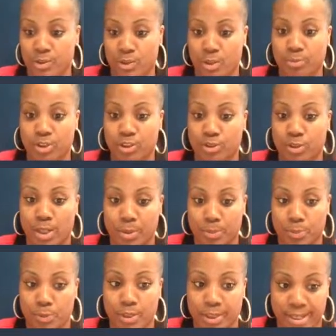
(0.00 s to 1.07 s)
So I'm just trying
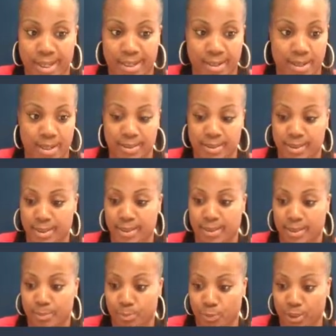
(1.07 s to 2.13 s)
to bring that content
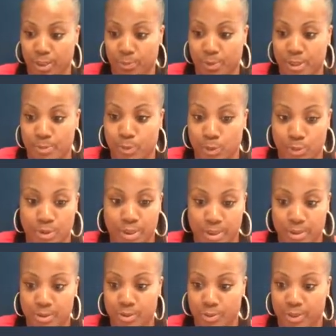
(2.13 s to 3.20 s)
and bring people on
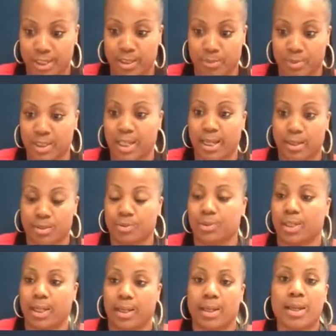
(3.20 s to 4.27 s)
here so they could be like,
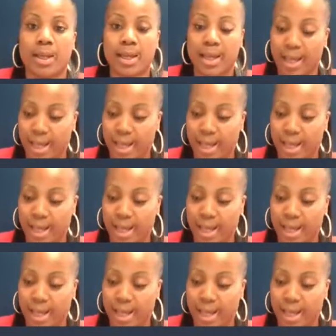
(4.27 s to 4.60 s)
okay,